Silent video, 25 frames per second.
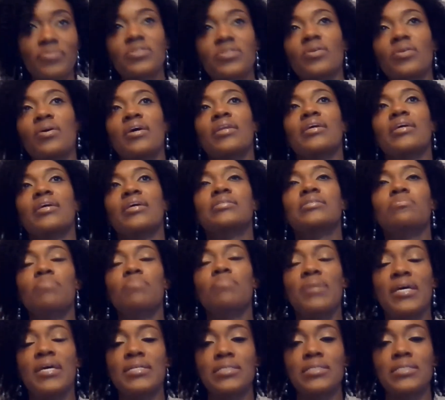So it is
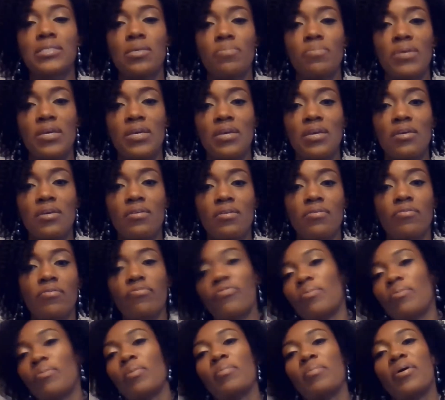meant to be,
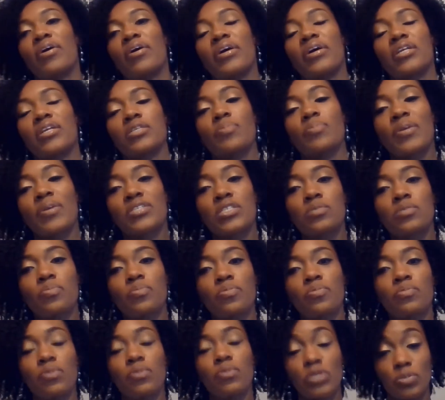from American
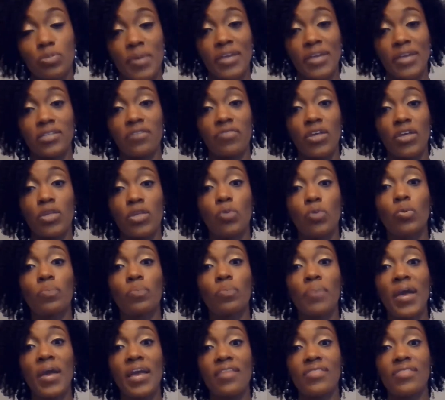Express's perspective, that you
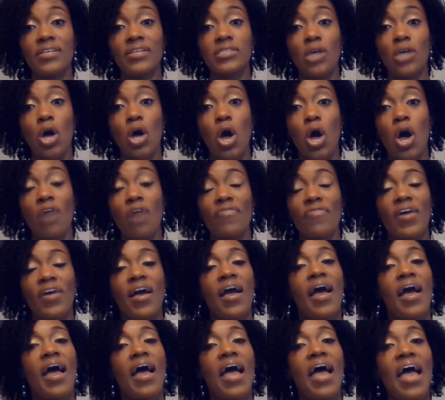would pay this off
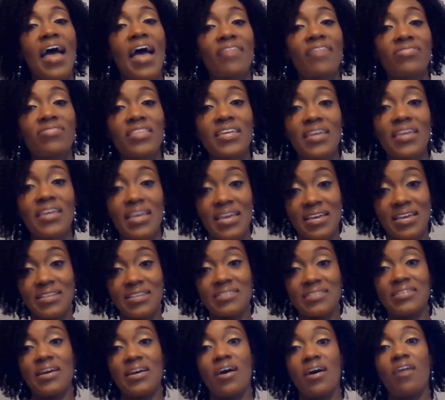at the
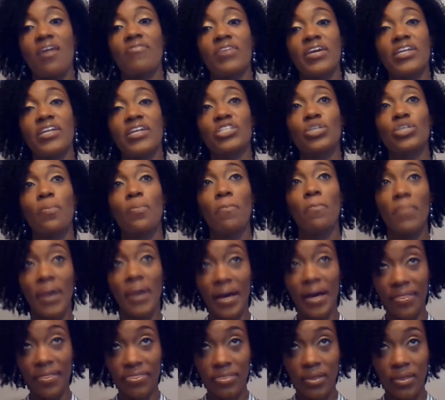end of each
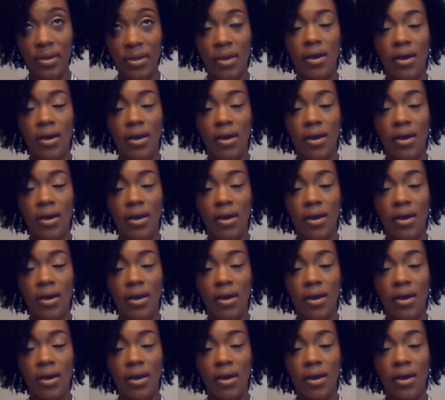month.